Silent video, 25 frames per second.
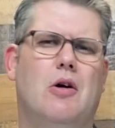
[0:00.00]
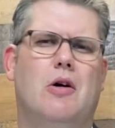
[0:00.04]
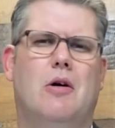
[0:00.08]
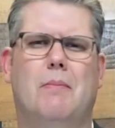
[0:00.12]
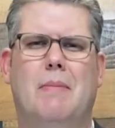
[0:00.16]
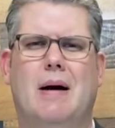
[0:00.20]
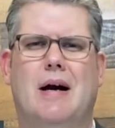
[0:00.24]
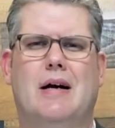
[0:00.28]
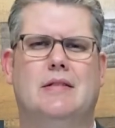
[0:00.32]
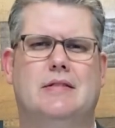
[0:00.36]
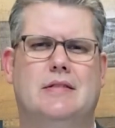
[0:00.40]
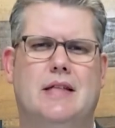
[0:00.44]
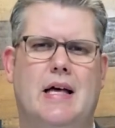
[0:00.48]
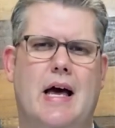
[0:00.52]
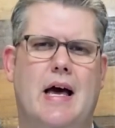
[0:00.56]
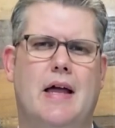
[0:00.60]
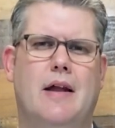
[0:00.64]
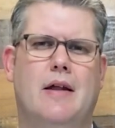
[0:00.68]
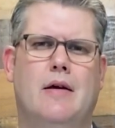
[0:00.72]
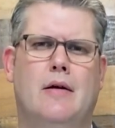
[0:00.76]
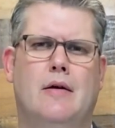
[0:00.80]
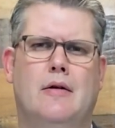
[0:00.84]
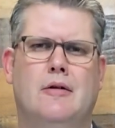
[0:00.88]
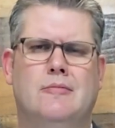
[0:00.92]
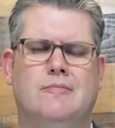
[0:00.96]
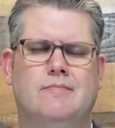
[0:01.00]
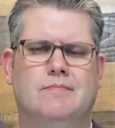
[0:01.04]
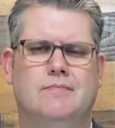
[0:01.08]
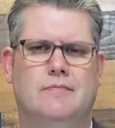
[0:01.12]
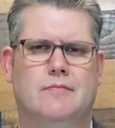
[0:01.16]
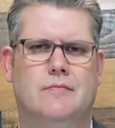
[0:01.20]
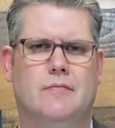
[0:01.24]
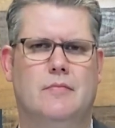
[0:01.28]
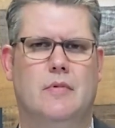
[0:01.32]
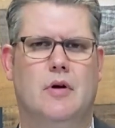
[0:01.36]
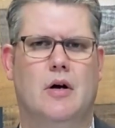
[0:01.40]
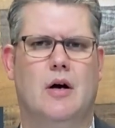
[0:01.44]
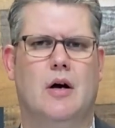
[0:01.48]
about that
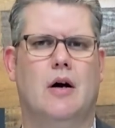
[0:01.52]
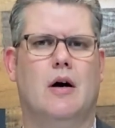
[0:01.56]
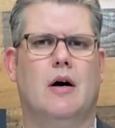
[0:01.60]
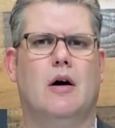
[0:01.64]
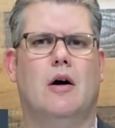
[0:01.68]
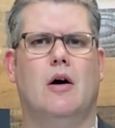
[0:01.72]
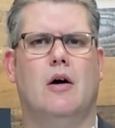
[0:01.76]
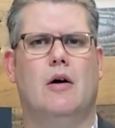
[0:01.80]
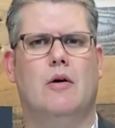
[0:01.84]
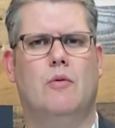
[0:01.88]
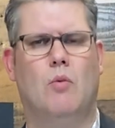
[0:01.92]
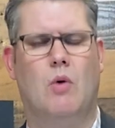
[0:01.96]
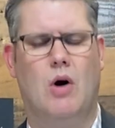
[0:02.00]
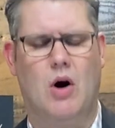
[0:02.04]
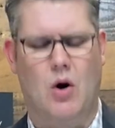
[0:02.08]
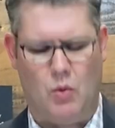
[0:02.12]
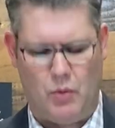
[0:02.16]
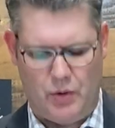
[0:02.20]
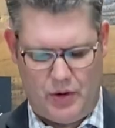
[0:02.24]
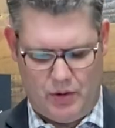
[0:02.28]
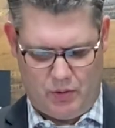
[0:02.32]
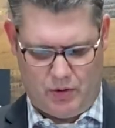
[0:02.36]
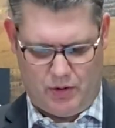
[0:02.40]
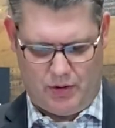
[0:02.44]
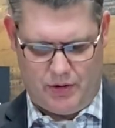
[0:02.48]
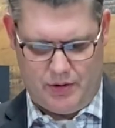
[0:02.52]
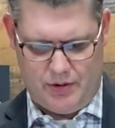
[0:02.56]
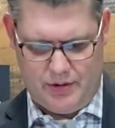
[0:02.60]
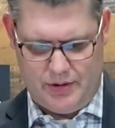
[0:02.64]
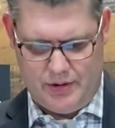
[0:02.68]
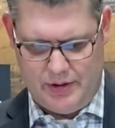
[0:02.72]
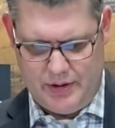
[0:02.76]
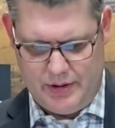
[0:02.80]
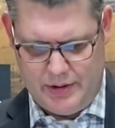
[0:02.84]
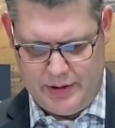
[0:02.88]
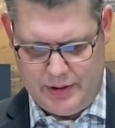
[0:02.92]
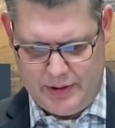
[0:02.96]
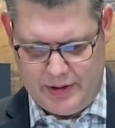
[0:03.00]
uh, while we were
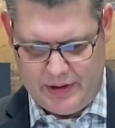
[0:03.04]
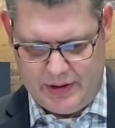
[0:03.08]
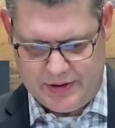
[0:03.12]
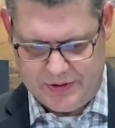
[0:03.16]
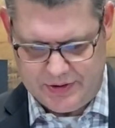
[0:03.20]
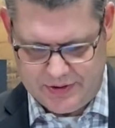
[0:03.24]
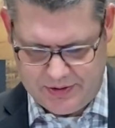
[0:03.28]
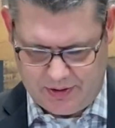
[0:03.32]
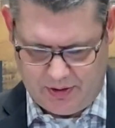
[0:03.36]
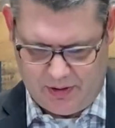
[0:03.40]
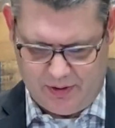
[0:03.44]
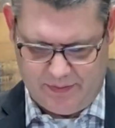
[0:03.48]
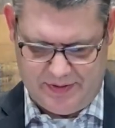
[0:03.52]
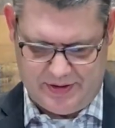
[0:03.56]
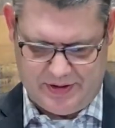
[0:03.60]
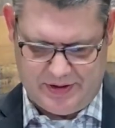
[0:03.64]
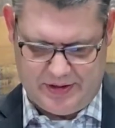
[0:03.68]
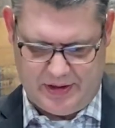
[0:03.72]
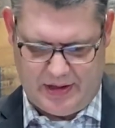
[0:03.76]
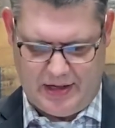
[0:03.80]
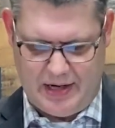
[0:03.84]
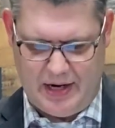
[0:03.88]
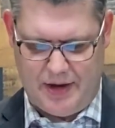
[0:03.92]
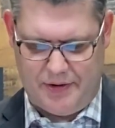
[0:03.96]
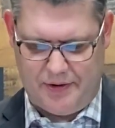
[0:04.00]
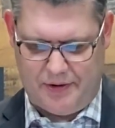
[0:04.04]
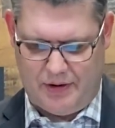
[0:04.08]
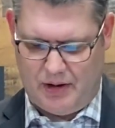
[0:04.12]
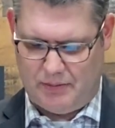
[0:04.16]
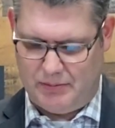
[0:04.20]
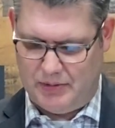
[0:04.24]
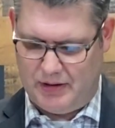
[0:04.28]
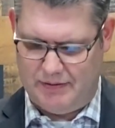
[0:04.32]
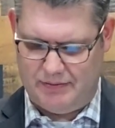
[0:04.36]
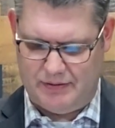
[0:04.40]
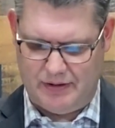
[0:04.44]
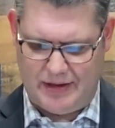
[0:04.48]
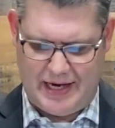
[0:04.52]
in service together, I
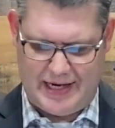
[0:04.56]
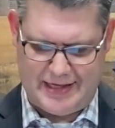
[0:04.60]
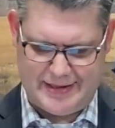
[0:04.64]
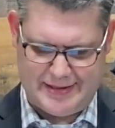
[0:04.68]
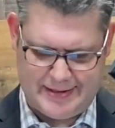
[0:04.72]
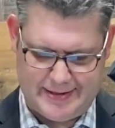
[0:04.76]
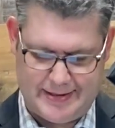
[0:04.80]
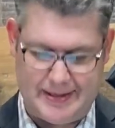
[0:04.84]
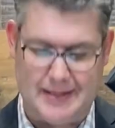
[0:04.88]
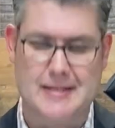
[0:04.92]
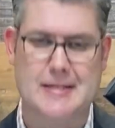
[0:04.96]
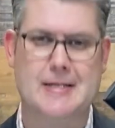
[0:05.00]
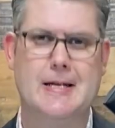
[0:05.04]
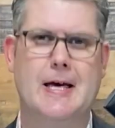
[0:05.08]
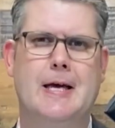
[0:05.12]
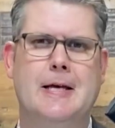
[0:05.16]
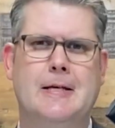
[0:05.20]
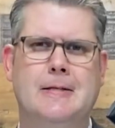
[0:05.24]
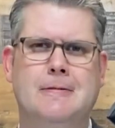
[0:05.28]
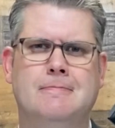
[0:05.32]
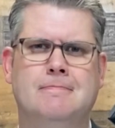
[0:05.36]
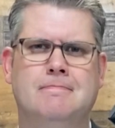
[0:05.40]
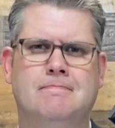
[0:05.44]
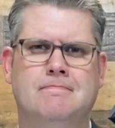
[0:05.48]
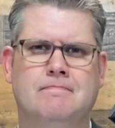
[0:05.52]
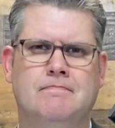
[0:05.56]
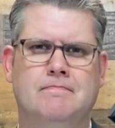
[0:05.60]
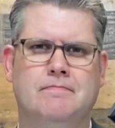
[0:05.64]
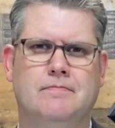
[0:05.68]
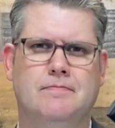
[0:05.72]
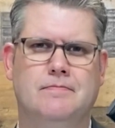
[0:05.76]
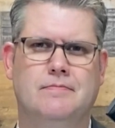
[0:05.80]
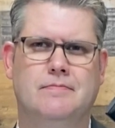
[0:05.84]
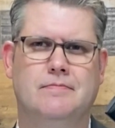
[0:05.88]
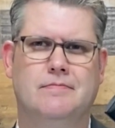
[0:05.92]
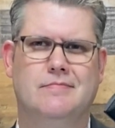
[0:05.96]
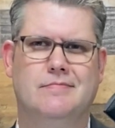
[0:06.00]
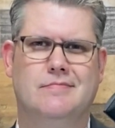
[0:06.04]
believe last Sunday.
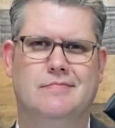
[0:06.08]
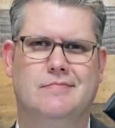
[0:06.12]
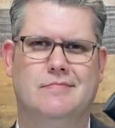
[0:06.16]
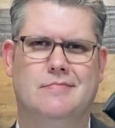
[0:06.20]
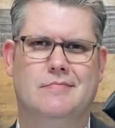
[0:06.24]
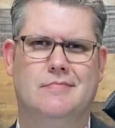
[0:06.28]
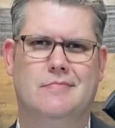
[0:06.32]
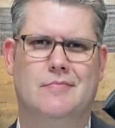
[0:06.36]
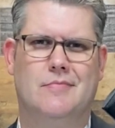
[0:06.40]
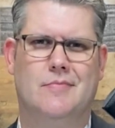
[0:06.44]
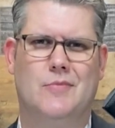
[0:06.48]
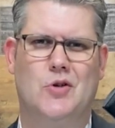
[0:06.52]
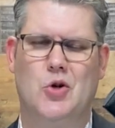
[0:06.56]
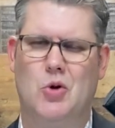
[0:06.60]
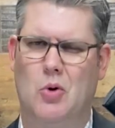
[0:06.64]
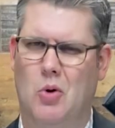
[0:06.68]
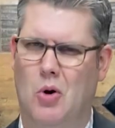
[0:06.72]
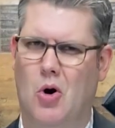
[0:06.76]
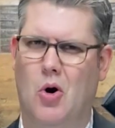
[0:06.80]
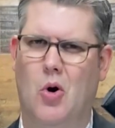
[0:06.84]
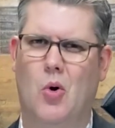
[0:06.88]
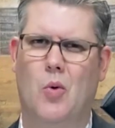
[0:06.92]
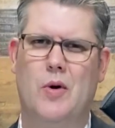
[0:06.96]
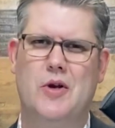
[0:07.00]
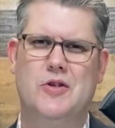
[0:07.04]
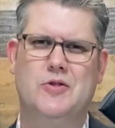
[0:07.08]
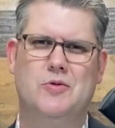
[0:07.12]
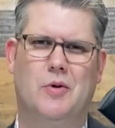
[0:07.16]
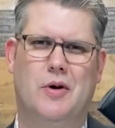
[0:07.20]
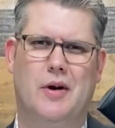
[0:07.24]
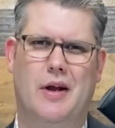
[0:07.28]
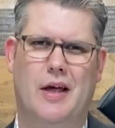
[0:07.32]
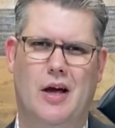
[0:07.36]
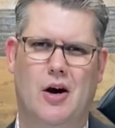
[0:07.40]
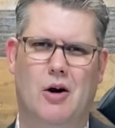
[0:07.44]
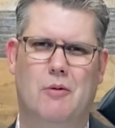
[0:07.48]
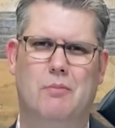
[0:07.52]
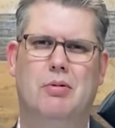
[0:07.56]
You always want
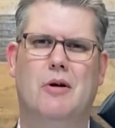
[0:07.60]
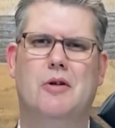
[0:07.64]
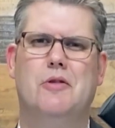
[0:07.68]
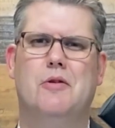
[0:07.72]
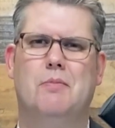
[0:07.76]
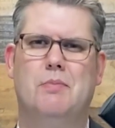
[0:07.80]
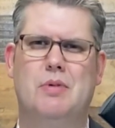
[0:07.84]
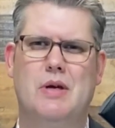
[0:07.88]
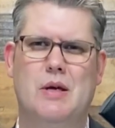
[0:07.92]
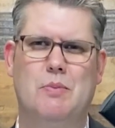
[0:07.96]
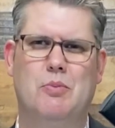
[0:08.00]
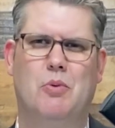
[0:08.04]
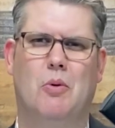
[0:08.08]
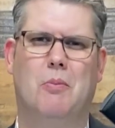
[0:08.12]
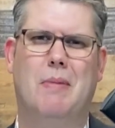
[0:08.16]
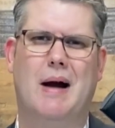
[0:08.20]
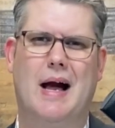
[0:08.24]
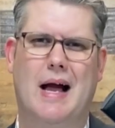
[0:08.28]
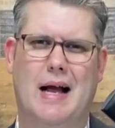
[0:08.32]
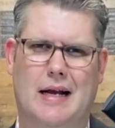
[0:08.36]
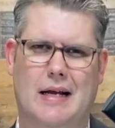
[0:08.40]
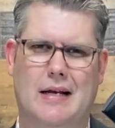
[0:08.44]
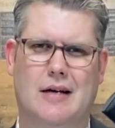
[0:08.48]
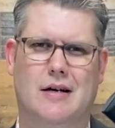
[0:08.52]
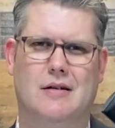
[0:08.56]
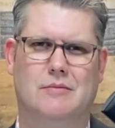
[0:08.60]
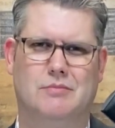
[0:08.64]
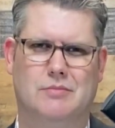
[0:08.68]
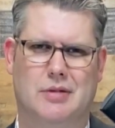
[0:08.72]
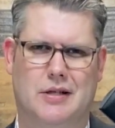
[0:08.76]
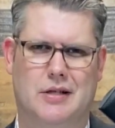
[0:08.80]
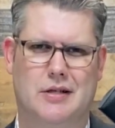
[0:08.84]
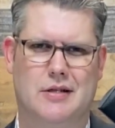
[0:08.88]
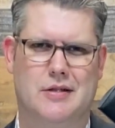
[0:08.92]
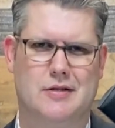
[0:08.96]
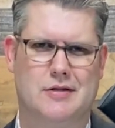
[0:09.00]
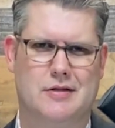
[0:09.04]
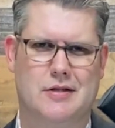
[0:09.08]
to help other people back up
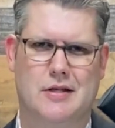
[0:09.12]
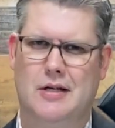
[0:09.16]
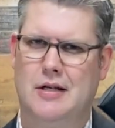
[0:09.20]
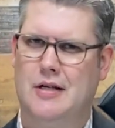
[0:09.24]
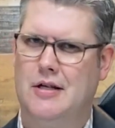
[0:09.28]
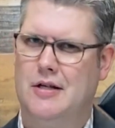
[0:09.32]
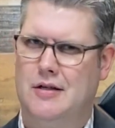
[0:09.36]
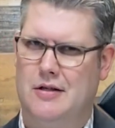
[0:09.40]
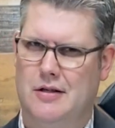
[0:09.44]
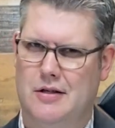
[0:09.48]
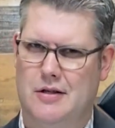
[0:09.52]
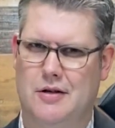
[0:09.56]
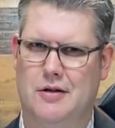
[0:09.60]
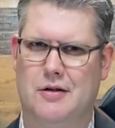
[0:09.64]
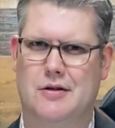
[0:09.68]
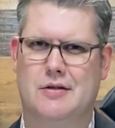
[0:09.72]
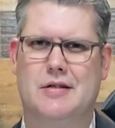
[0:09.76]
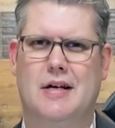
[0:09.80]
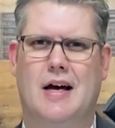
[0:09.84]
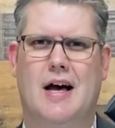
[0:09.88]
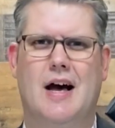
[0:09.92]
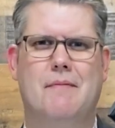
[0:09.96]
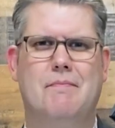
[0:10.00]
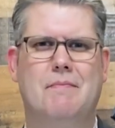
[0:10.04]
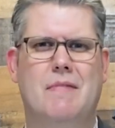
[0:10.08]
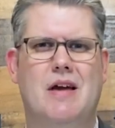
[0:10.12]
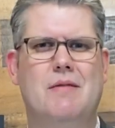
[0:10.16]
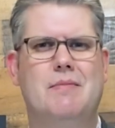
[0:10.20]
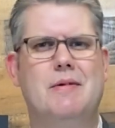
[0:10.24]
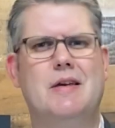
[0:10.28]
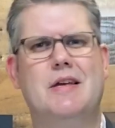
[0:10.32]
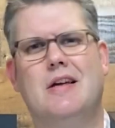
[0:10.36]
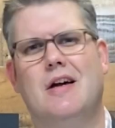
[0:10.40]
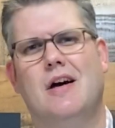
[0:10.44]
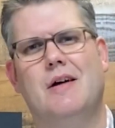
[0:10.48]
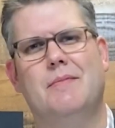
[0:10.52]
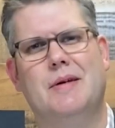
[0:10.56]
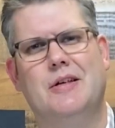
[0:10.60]
because your time may be
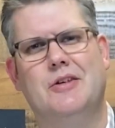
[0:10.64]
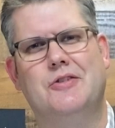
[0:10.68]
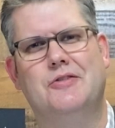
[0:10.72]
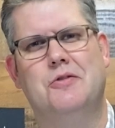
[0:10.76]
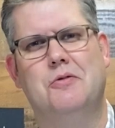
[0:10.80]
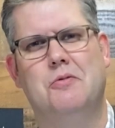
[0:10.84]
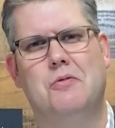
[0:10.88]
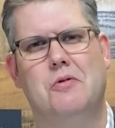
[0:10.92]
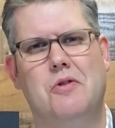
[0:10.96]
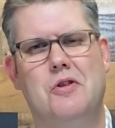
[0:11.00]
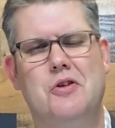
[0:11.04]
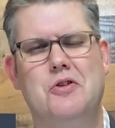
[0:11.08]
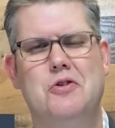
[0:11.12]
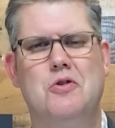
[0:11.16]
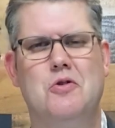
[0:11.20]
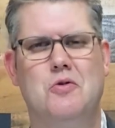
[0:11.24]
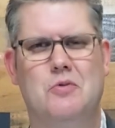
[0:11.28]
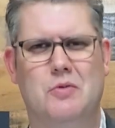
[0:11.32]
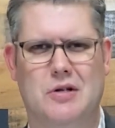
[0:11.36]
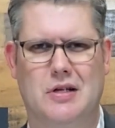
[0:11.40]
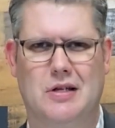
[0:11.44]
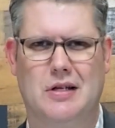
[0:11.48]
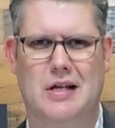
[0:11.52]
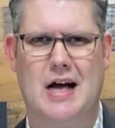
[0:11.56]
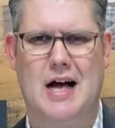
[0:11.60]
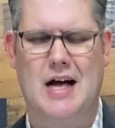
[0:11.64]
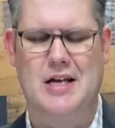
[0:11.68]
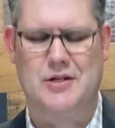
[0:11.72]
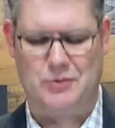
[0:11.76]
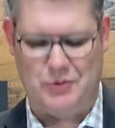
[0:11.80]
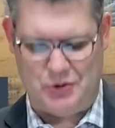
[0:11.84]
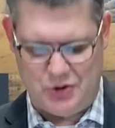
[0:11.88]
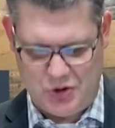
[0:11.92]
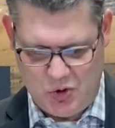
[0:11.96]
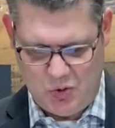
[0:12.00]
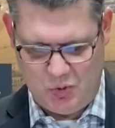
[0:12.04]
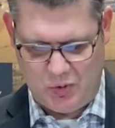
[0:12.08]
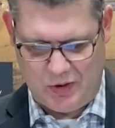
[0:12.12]
coming sooner than you realize
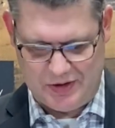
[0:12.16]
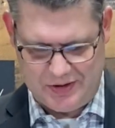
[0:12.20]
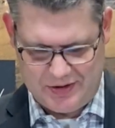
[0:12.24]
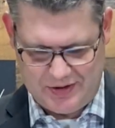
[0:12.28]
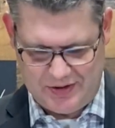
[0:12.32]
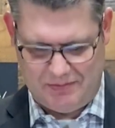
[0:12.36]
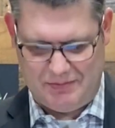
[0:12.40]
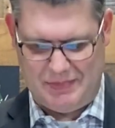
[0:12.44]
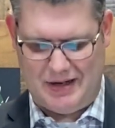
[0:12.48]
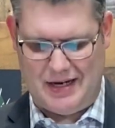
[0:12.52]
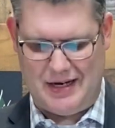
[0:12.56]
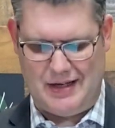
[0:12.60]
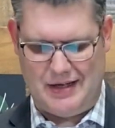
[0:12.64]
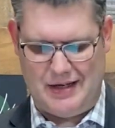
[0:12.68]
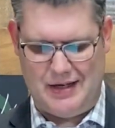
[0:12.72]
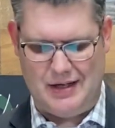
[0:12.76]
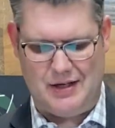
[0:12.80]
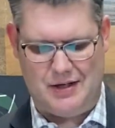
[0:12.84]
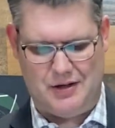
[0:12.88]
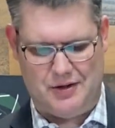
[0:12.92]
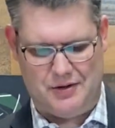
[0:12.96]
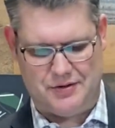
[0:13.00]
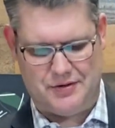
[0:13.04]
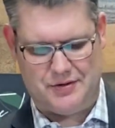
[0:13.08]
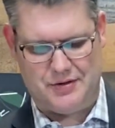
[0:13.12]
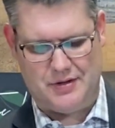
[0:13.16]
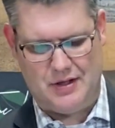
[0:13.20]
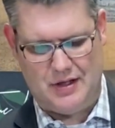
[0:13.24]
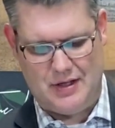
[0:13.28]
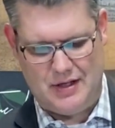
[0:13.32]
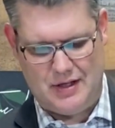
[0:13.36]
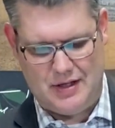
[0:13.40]
when you want somebody else